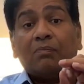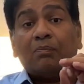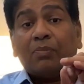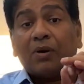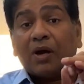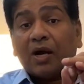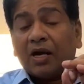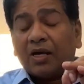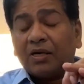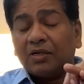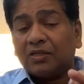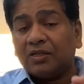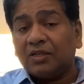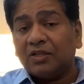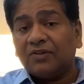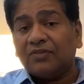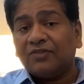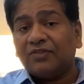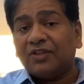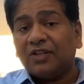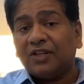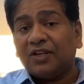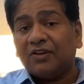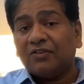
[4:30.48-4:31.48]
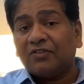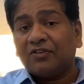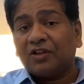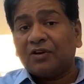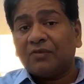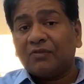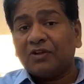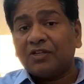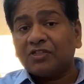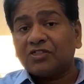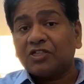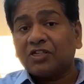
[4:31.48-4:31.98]
But this
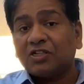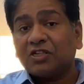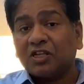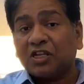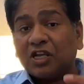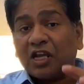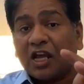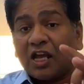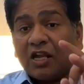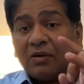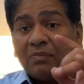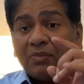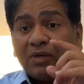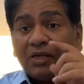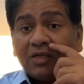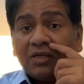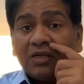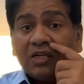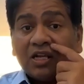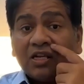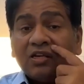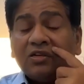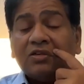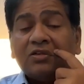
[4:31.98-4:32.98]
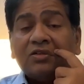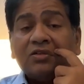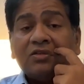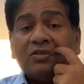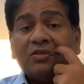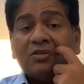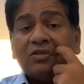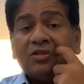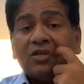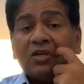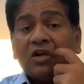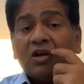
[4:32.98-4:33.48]
de-reservation can be done
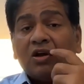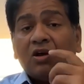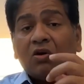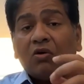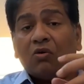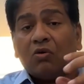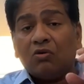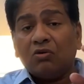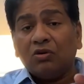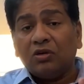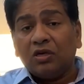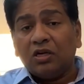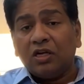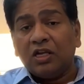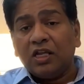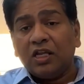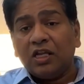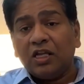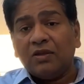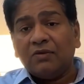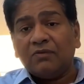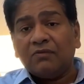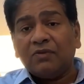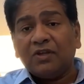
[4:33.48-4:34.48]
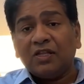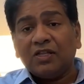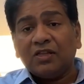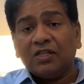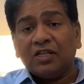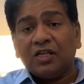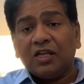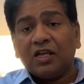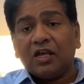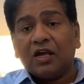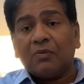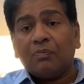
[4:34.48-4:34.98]
only with
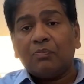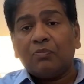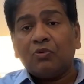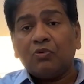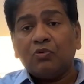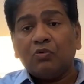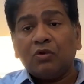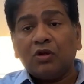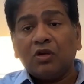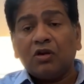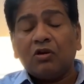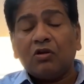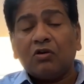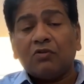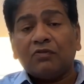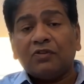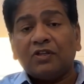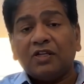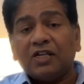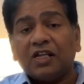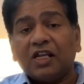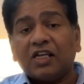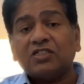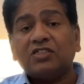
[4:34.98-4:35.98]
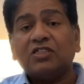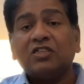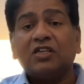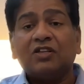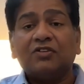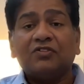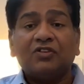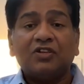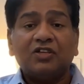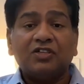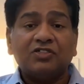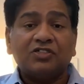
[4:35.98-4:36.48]
the approval of the National
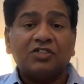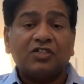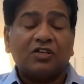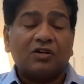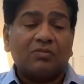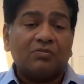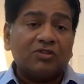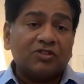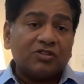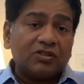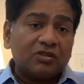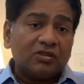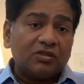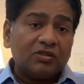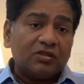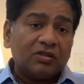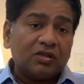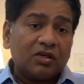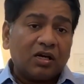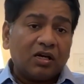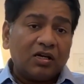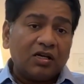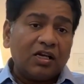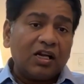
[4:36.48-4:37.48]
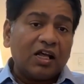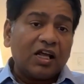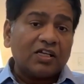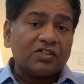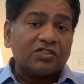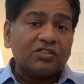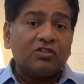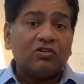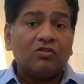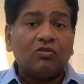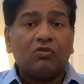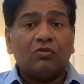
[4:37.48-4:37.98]
SC/ST Commission and
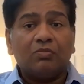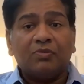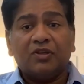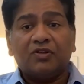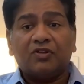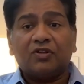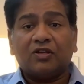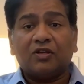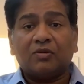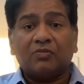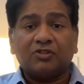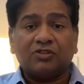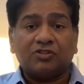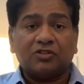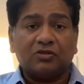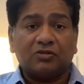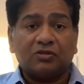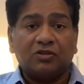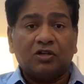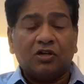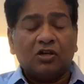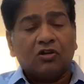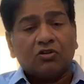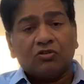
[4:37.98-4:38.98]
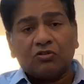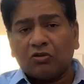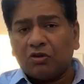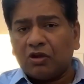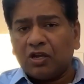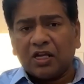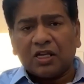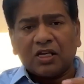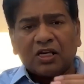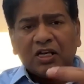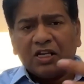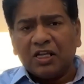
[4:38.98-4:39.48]
National OBC Commission. So
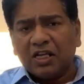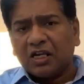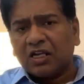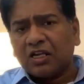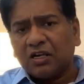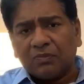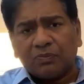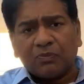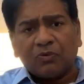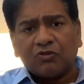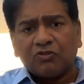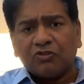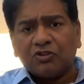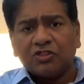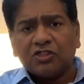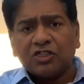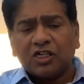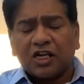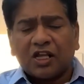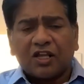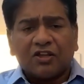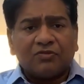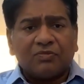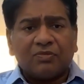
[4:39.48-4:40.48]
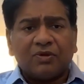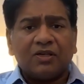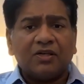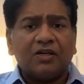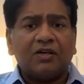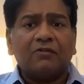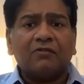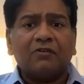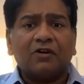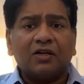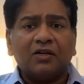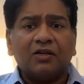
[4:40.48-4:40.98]
a clear-cut procedure has been
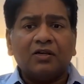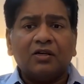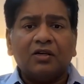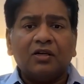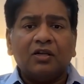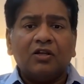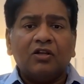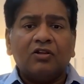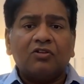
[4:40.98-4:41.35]
defined.